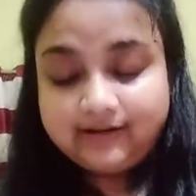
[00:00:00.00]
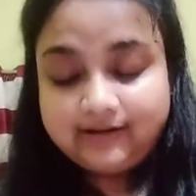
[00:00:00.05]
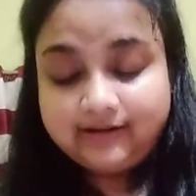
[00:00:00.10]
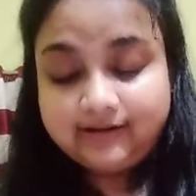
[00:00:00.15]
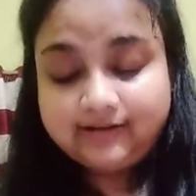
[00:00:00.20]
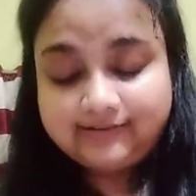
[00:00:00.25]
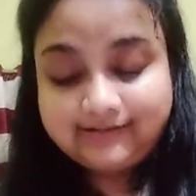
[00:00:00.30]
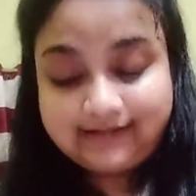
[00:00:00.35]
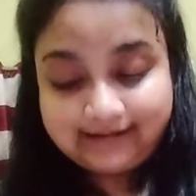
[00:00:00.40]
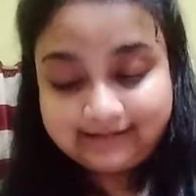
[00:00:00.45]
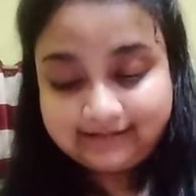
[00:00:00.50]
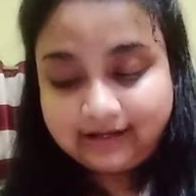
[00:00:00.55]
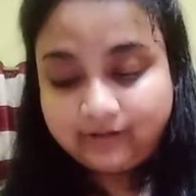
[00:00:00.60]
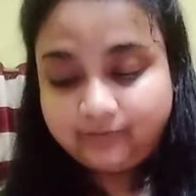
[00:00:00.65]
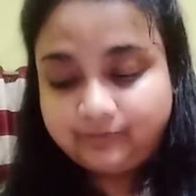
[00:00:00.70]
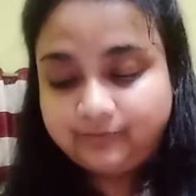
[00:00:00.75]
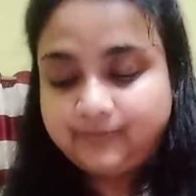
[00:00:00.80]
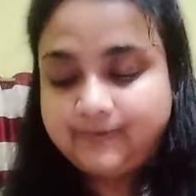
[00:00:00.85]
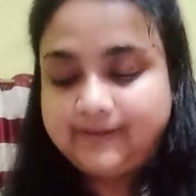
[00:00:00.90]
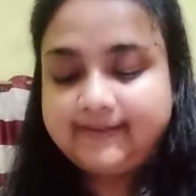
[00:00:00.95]
10
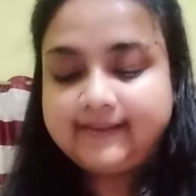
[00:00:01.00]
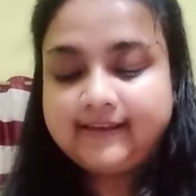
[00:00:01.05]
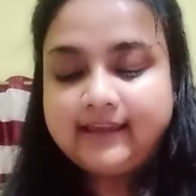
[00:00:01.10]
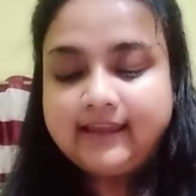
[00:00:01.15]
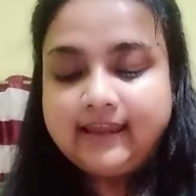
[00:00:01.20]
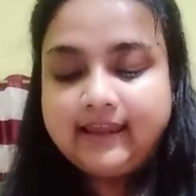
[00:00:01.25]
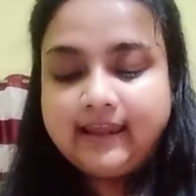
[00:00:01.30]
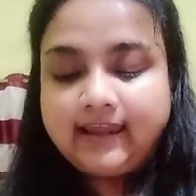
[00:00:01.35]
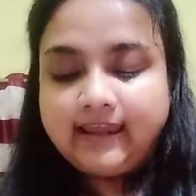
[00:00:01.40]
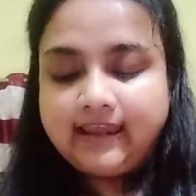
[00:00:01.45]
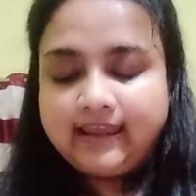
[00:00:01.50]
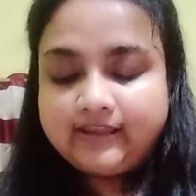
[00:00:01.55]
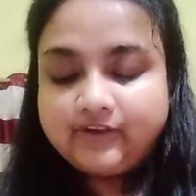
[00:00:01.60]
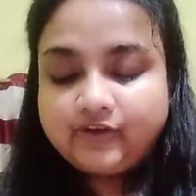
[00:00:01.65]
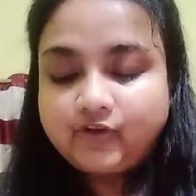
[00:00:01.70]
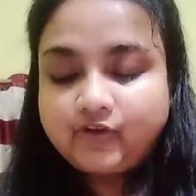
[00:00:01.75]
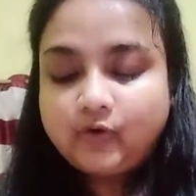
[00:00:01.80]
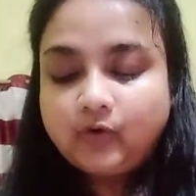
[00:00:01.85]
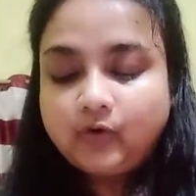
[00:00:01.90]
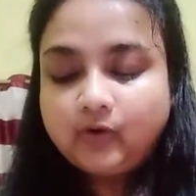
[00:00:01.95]
countries.
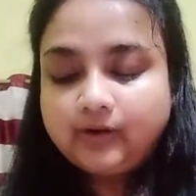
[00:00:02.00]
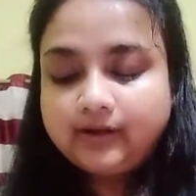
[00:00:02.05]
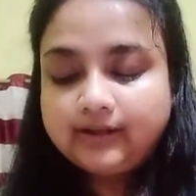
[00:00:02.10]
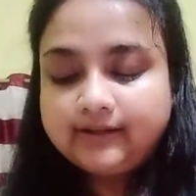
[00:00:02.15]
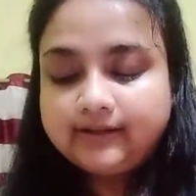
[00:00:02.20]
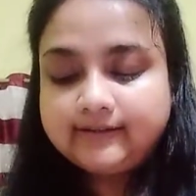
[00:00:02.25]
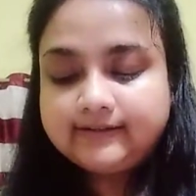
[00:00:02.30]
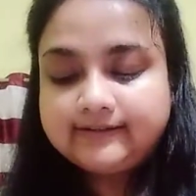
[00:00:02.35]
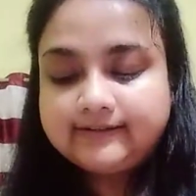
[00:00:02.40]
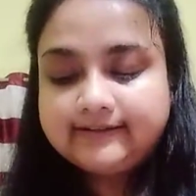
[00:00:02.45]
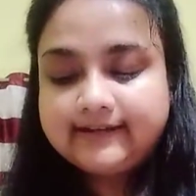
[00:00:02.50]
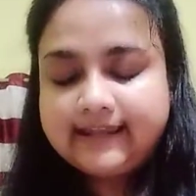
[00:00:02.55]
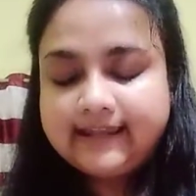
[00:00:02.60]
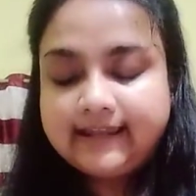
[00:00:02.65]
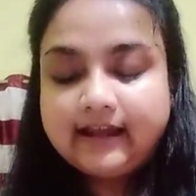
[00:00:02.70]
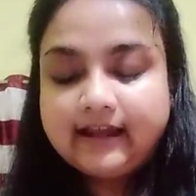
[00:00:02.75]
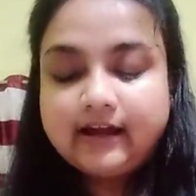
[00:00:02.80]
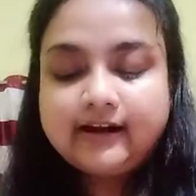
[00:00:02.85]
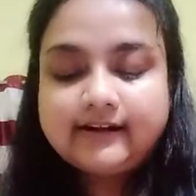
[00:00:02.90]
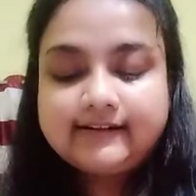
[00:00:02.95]
So they
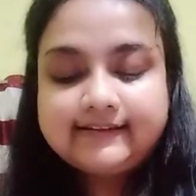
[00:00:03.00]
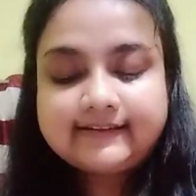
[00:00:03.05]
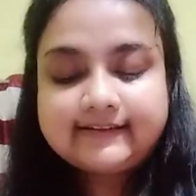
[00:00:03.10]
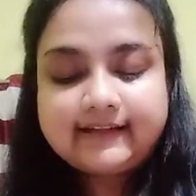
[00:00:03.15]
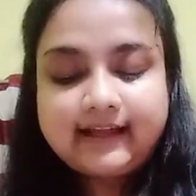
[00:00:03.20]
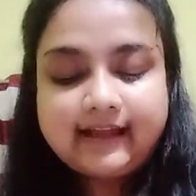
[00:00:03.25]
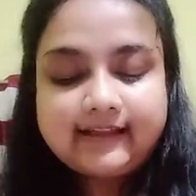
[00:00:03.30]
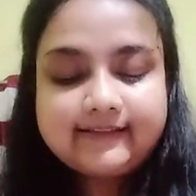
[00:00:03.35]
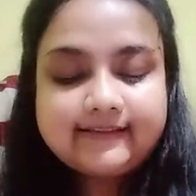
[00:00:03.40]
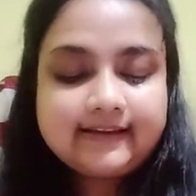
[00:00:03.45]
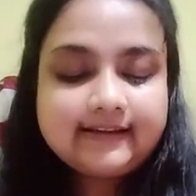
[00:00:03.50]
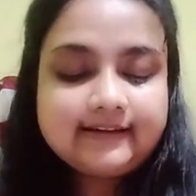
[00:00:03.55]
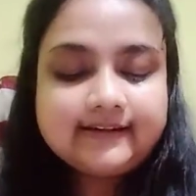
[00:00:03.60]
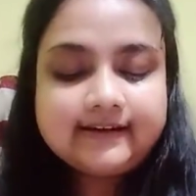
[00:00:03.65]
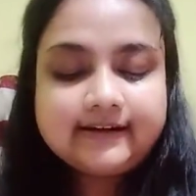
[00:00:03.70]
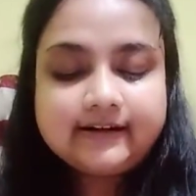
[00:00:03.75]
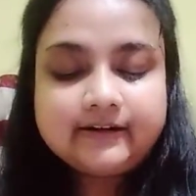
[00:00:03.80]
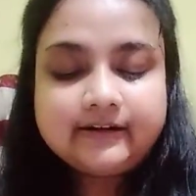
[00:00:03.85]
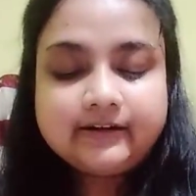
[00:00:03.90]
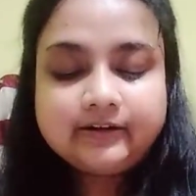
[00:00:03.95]
are discussing
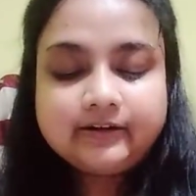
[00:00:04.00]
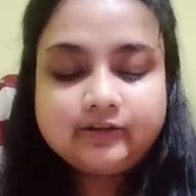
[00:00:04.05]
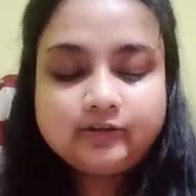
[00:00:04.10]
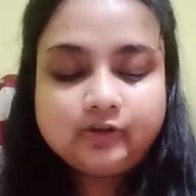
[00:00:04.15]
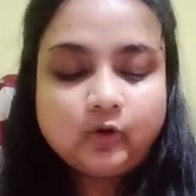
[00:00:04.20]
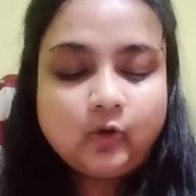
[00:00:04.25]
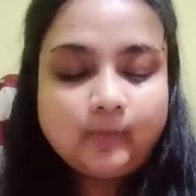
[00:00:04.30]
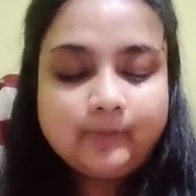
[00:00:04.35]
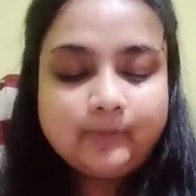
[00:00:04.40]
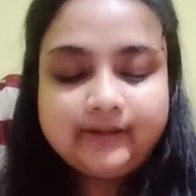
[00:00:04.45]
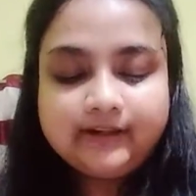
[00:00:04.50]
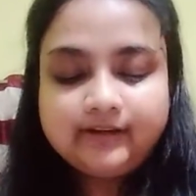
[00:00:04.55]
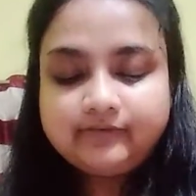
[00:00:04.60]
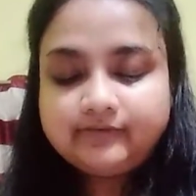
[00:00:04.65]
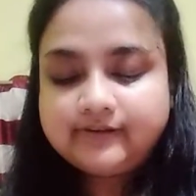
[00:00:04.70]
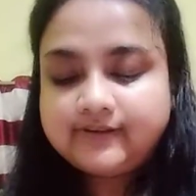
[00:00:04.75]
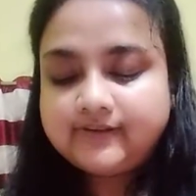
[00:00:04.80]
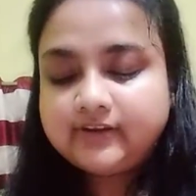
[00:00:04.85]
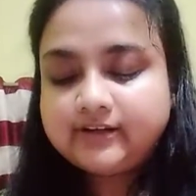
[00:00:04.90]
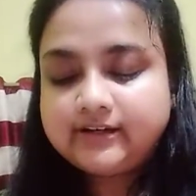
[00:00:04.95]
their global
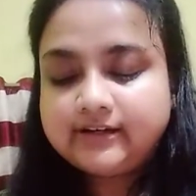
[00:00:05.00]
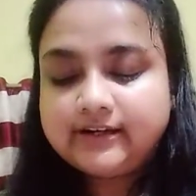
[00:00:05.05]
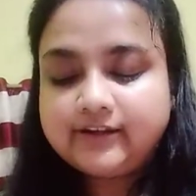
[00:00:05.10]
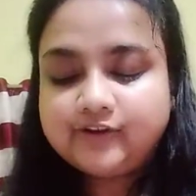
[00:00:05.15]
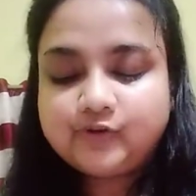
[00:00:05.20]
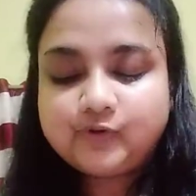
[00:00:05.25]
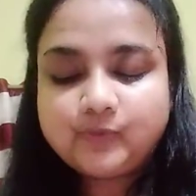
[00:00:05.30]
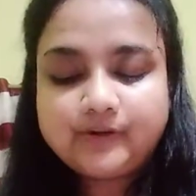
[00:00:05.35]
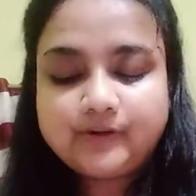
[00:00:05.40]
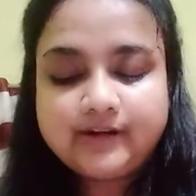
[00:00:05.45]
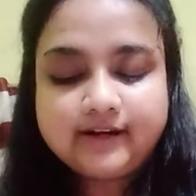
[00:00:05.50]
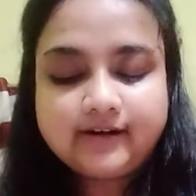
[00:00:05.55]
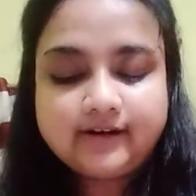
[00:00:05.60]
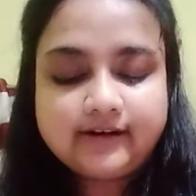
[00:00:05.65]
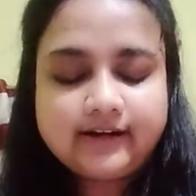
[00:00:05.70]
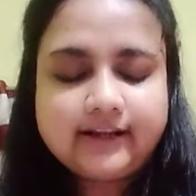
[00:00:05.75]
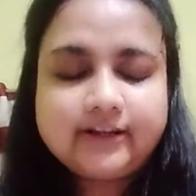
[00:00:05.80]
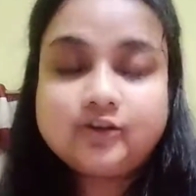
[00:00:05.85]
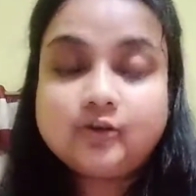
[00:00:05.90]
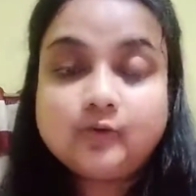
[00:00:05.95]
regional issue. They are
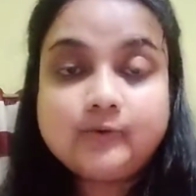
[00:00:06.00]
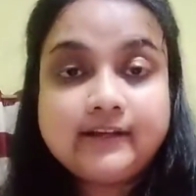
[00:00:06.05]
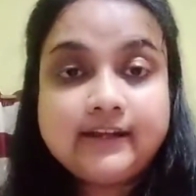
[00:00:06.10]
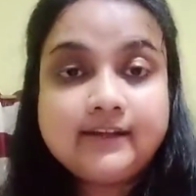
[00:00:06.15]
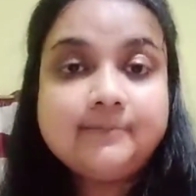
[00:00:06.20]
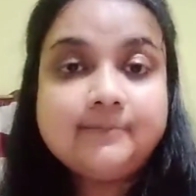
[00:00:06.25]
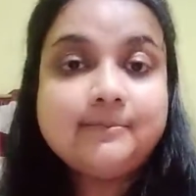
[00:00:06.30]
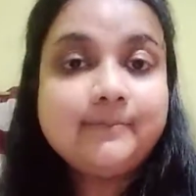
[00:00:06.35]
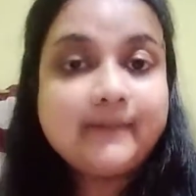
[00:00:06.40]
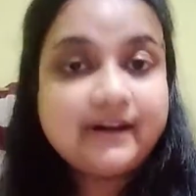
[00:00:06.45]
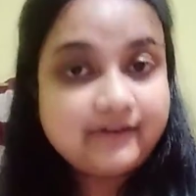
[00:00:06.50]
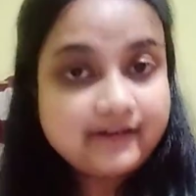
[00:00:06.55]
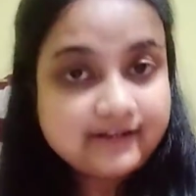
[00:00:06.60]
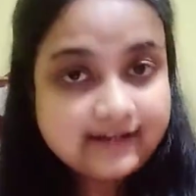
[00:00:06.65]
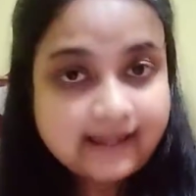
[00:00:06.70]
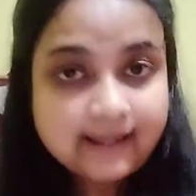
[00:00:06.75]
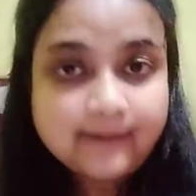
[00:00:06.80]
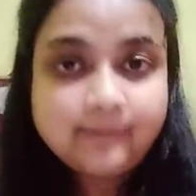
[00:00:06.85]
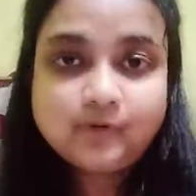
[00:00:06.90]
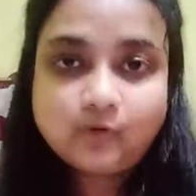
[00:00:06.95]
including
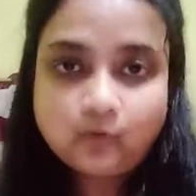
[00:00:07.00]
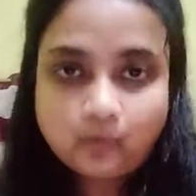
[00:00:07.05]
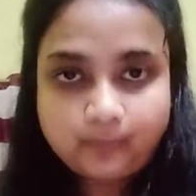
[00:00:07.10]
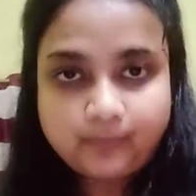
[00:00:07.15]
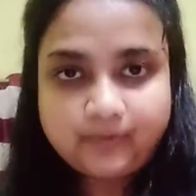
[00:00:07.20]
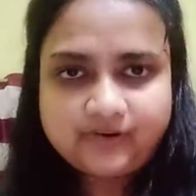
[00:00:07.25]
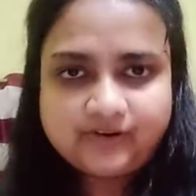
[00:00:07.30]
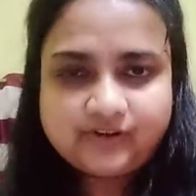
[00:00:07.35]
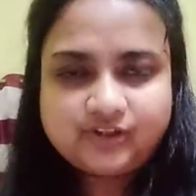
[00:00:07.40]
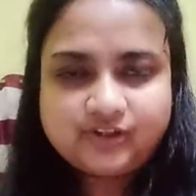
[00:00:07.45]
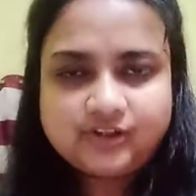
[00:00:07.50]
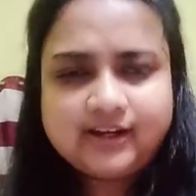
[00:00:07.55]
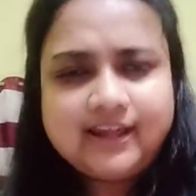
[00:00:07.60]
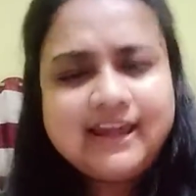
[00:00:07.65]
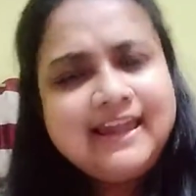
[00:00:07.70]
maritime cooperation.